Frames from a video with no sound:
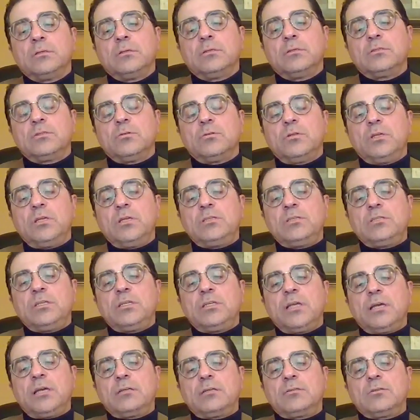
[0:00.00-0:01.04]
So these
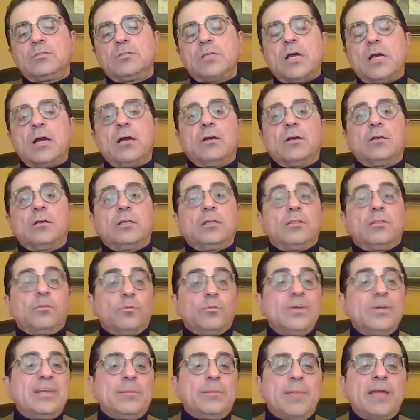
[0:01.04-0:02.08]
detectors are
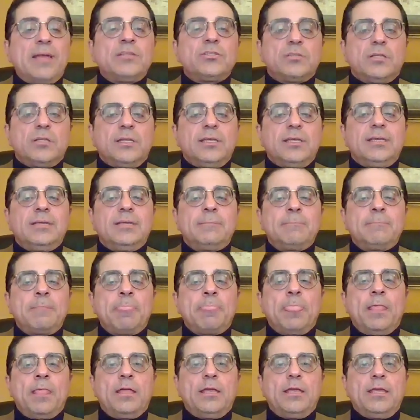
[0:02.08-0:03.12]
three-dimensionally
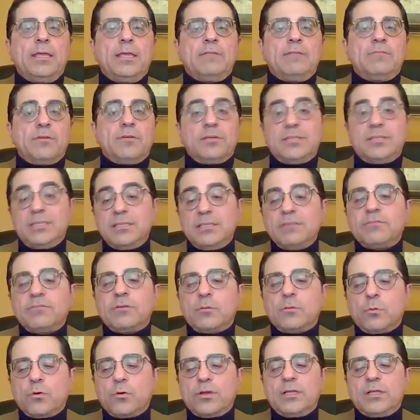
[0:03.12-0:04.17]
in very
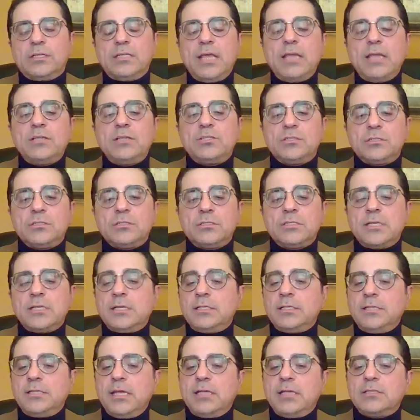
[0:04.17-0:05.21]
different orientations, and
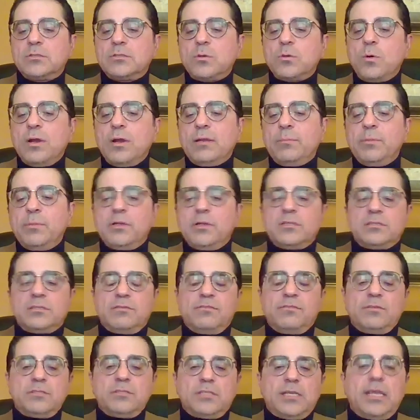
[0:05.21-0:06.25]
it takes quite a bit of
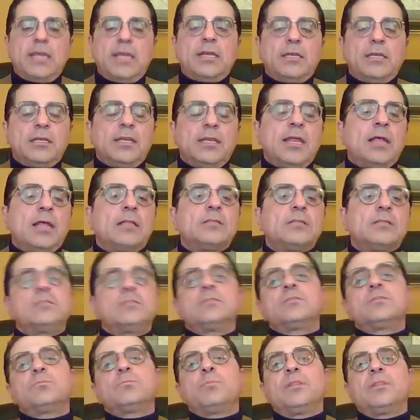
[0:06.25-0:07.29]
sophisticated
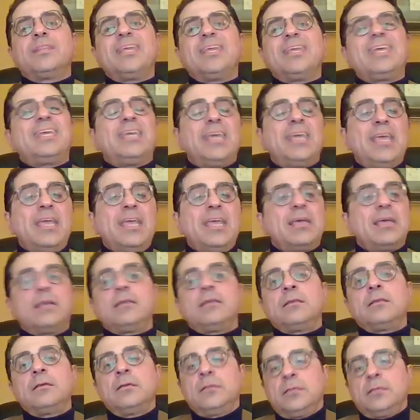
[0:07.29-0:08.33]
analysis, but they
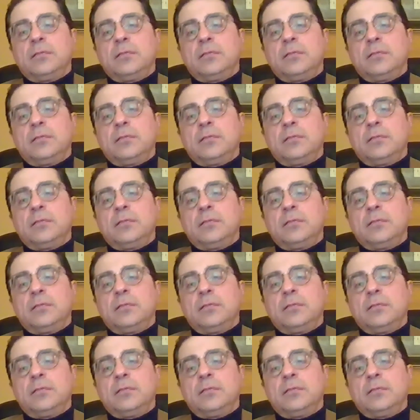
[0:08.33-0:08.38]
can